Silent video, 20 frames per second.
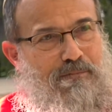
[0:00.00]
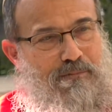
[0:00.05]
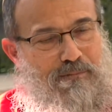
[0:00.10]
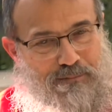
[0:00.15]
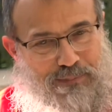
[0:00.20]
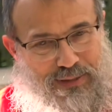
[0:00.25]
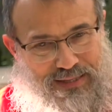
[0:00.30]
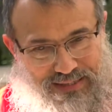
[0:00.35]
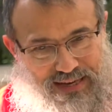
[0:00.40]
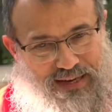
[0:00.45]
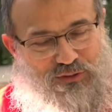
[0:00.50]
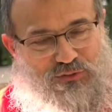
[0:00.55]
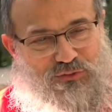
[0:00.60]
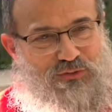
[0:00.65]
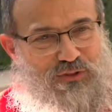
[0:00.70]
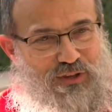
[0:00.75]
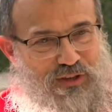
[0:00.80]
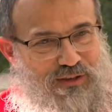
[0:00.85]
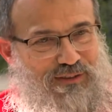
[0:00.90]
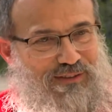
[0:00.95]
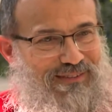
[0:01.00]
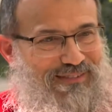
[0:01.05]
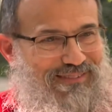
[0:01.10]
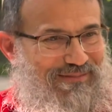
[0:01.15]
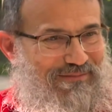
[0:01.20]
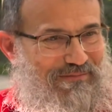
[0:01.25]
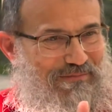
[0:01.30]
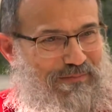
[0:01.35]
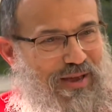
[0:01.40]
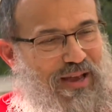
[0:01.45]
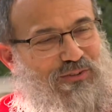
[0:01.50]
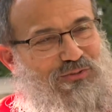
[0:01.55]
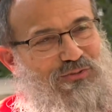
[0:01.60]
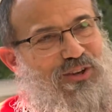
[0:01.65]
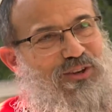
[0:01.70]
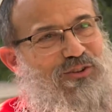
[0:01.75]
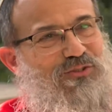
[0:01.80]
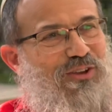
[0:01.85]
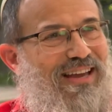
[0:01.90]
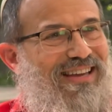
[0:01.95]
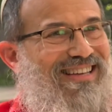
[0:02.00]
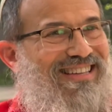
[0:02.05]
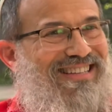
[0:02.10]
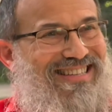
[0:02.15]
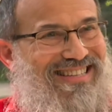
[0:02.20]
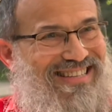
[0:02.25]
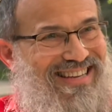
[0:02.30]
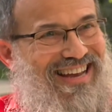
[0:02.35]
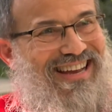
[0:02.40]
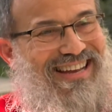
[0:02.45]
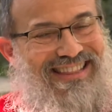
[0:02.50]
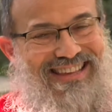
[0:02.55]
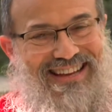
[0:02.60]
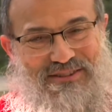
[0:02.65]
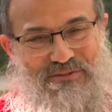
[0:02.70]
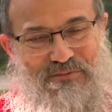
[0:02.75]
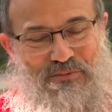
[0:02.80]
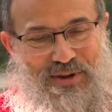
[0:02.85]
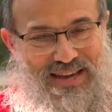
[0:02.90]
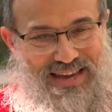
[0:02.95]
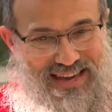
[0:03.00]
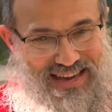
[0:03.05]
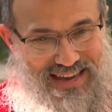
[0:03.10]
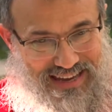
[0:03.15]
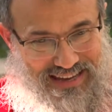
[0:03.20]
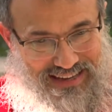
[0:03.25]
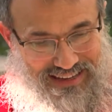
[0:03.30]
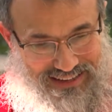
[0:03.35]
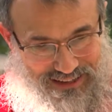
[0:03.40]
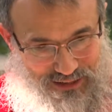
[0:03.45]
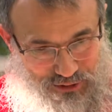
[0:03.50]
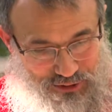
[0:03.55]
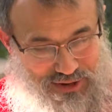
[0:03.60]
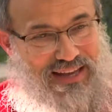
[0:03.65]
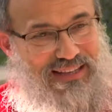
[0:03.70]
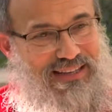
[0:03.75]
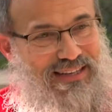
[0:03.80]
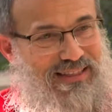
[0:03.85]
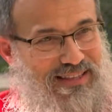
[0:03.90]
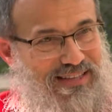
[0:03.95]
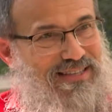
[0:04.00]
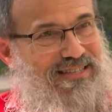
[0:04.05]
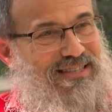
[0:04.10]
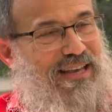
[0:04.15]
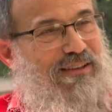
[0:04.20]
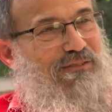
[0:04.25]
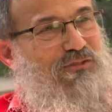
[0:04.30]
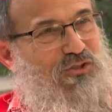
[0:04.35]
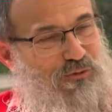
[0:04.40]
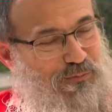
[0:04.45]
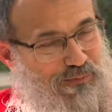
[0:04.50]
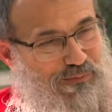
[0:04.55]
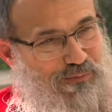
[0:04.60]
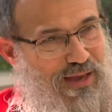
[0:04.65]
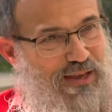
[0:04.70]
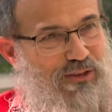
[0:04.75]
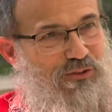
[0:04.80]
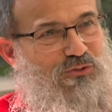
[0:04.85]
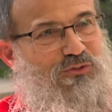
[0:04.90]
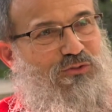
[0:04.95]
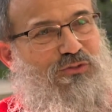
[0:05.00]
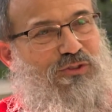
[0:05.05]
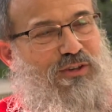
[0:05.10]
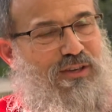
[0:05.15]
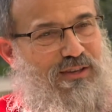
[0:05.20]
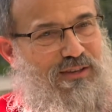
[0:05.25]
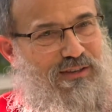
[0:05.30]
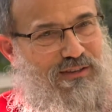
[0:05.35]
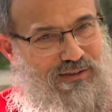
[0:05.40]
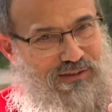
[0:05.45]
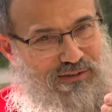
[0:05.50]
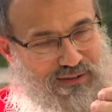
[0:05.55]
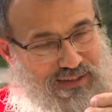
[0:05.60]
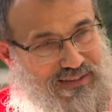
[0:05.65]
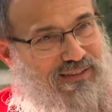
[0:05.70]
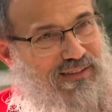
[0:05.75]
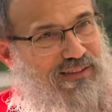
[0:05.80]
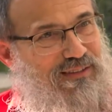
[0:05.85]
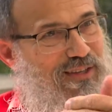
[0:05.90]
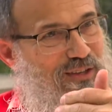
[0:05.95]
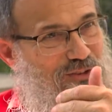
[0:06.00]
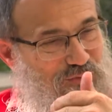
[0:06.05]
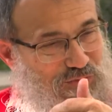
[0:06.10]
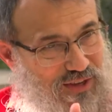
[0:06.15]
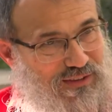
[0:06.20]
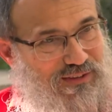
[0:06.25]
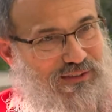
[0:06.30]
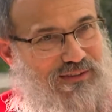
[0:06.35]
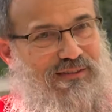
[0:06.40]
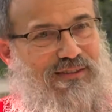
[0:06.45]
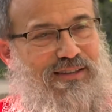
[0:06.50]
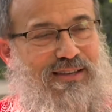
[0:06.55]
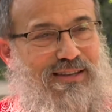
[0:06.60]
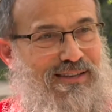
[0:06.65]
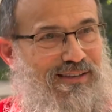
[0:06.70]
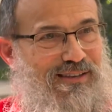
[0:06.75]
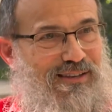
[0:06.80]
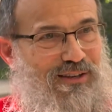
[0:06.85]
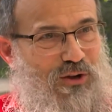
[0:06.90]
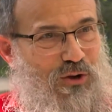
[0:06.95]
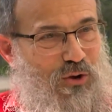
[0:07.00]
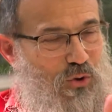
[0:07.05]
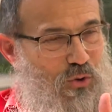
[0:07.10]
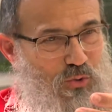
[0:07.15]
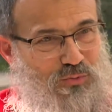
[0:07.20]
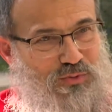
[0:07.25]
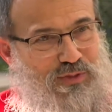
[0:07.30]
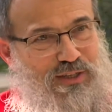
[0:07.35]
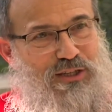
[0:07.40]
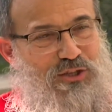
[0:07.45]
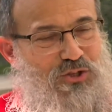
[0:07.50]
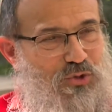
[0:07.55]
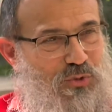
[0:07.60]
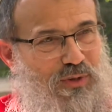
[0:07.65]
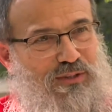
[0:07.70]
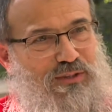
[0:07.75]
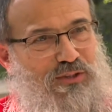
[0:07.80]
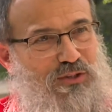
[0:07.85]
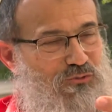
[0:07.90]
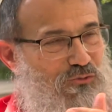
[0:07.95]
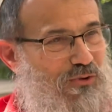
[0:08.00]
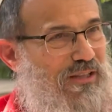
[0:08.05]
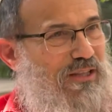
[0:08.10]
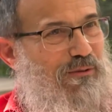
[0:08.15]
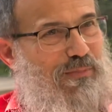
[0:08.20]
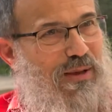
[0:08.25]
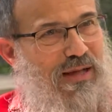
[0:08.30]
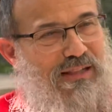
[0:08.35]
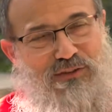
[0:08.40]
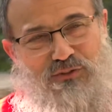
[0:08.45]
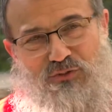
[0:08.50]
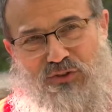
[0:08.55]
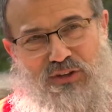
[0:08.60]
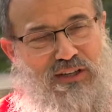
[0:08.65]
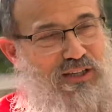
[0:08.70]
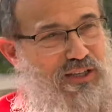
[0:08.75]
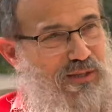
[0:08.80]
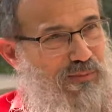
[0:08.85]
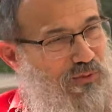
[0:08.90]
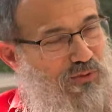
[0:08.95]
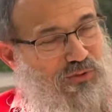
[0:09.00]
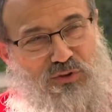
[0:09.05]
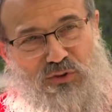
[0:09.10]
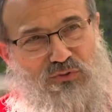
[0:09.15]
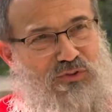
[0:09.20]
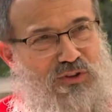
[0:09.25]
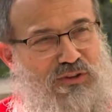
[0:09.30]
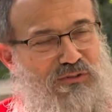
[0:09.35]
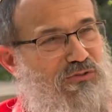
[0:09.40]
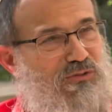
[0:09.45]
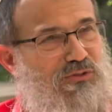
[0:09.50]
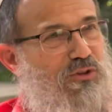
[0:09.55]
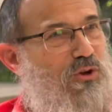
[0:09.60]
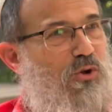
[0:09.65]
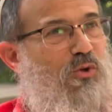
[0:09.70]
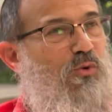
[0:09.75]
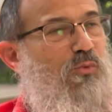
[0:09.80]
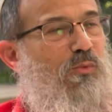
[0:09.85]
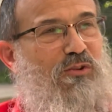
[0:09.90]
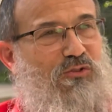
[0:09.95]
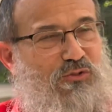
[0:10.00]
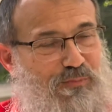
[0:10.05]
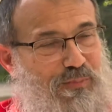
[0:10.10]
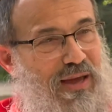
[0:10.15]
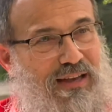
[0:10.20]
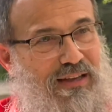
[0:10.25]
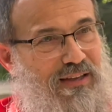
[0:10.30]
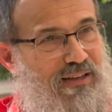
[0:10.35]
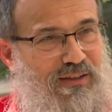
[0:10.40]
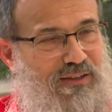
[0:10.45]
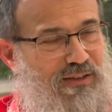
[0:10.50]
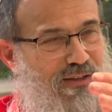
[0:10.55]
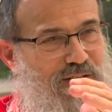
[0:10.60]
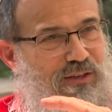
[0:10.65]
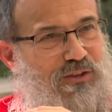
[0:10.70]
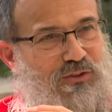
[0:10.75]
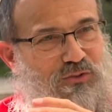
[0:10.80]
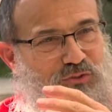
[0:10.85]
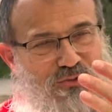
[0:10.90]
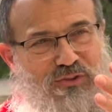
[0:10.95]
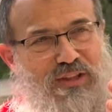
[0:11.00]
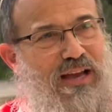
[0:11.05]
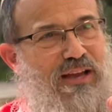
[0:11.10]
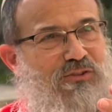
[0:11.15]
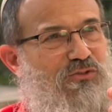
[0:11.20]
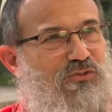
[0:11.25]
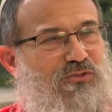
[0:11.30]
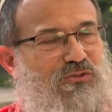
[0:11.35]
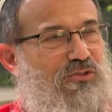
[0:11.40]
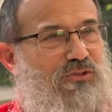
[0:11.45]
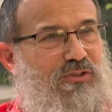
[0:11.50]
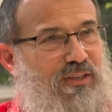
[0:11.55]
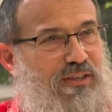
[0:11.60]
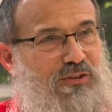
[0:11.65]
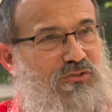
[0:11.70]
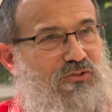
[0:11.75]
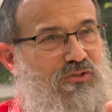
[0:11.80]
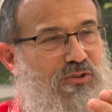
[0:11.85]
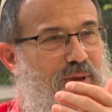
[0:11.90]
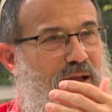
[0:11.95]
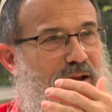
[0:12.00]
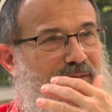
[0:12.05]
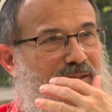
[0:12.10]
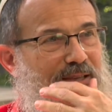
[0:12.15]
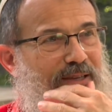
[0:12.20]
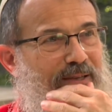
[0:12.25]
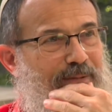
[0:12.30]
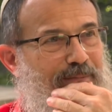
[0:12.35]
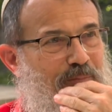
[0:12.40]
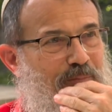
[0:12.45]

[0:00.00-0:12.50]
But yes, the basics, I can say that we created this safe space, the Dignity Center, the only joint Israeli-Palestinian community center in the whole West Bank / Judea and Samaria.